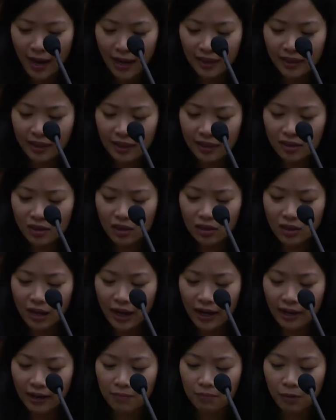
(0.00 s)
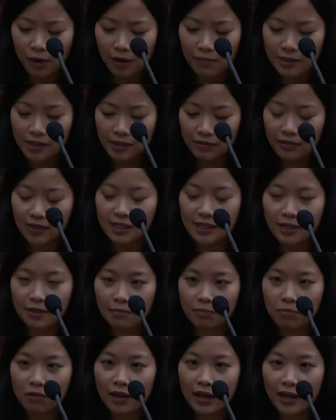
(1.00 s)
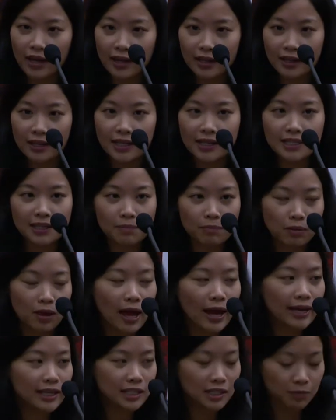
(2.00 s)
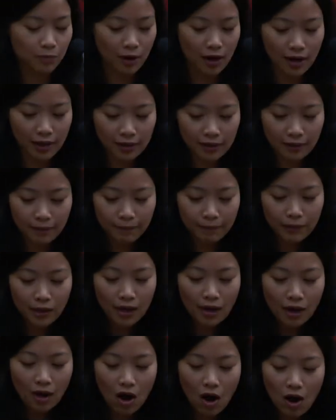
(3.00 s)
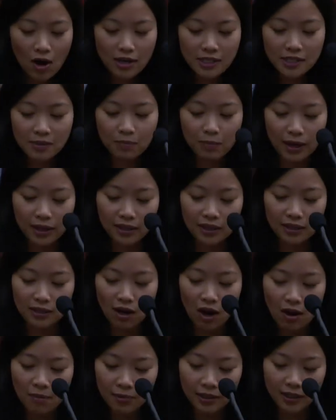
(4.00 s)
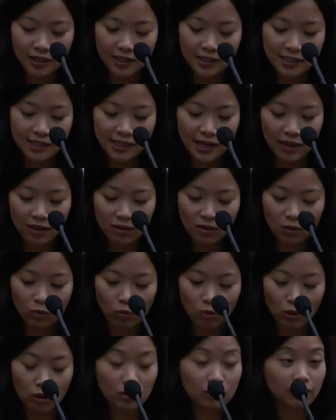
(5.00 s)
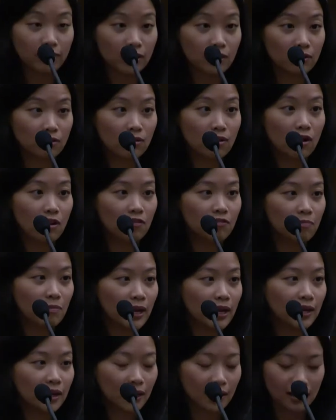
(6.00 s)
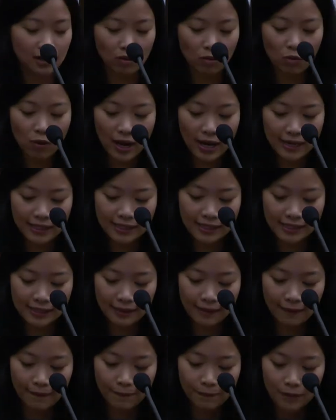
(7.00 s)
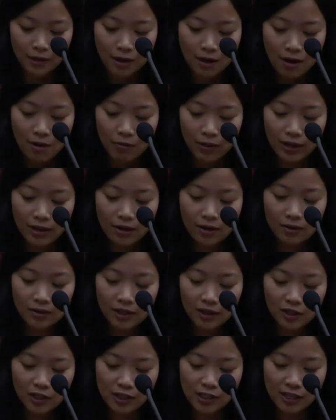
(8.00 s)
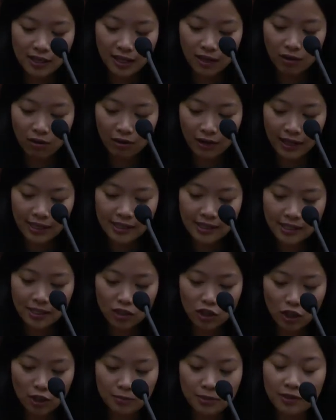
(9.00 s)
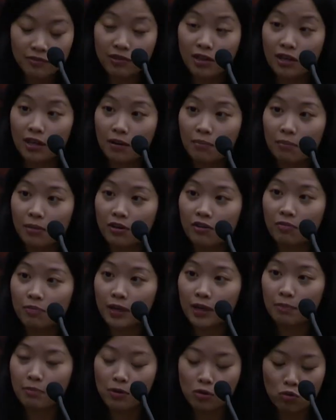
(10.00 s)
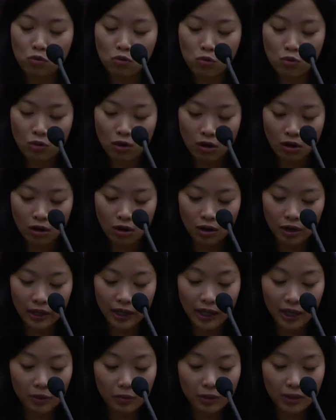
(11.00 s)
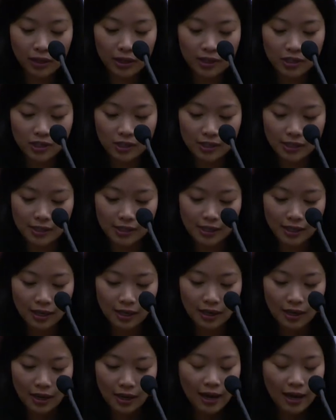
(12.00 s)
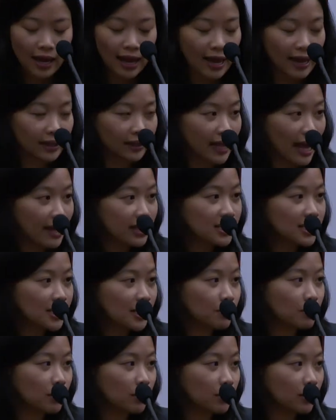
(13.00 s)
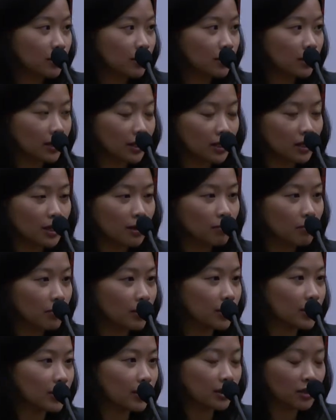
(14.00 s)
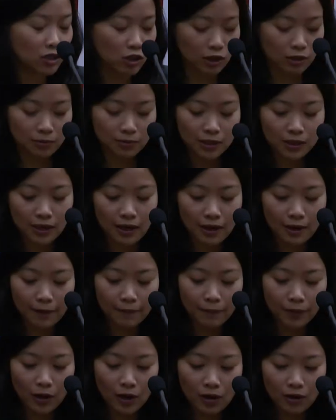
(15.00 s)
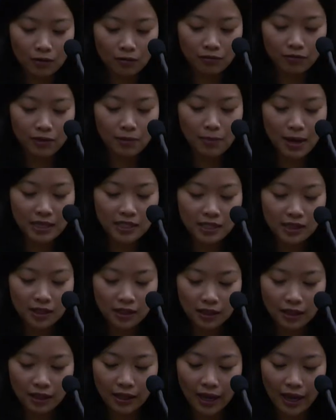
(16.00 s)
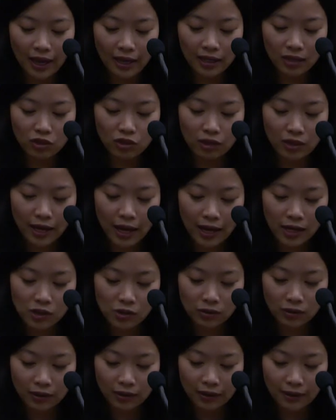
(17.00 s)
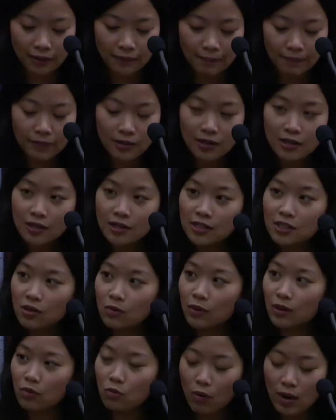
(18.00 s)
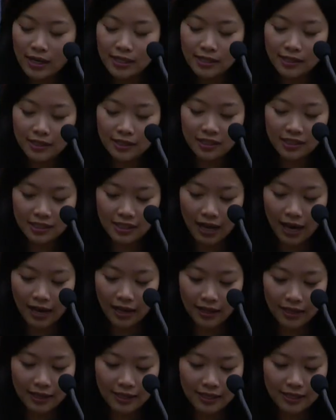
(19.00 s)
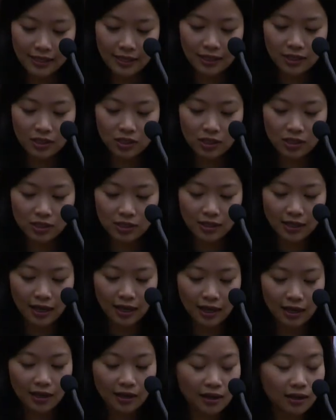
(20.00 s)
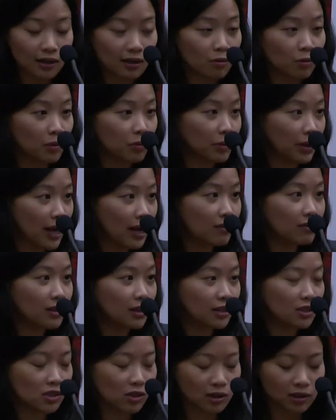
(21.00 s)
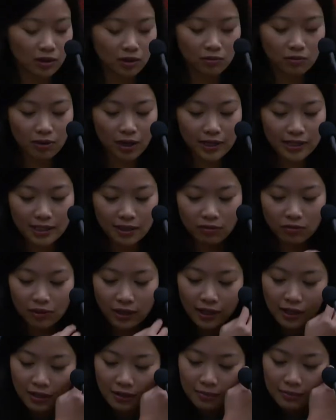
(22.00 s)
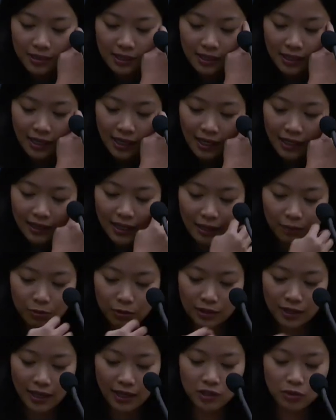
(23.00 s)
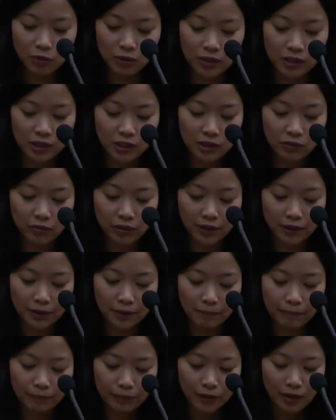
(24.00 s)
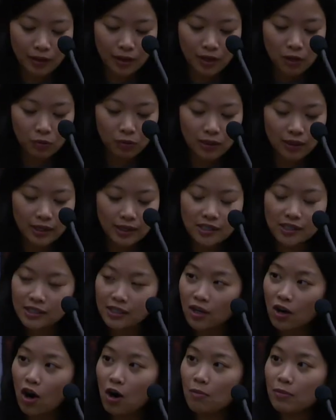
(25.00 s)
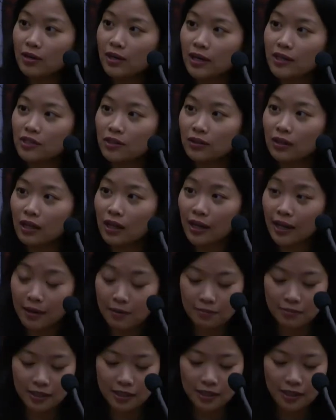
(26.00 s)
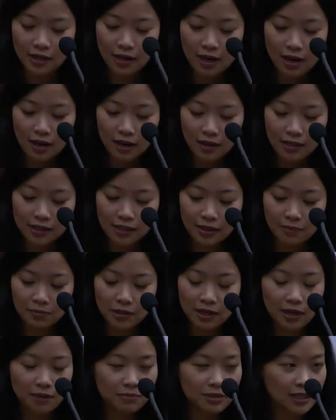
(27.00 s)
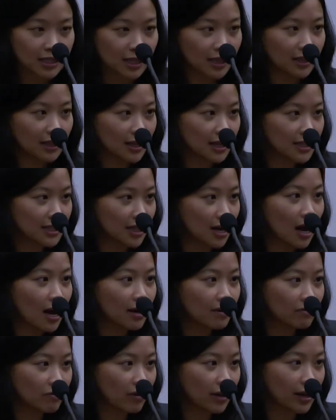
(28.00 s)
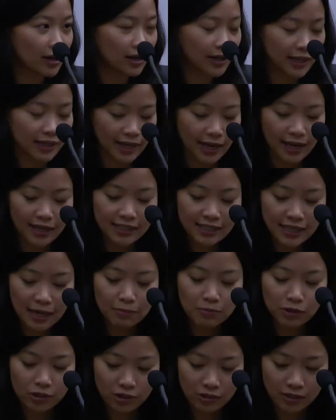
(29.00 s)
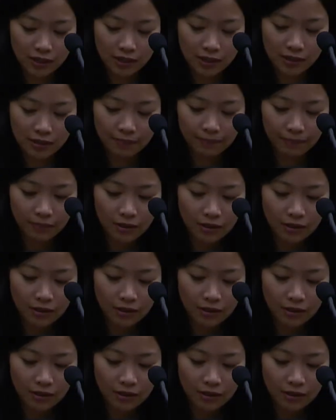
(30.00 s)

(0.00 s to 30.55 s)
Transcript: And the underlying premise of this complaint is a blind spot caused by the dominant secular worldview of many in the West. We know that there's an increase in terms of the number of people who are irreligious, and that's similar in number in terms um, of domestically and internationally. So, in Western societies, such as Canada, where we have the Charter of Rights and Freedoms that protects religious freedom, religious accommodation claims are sometimes seen as unfair ex exemptions.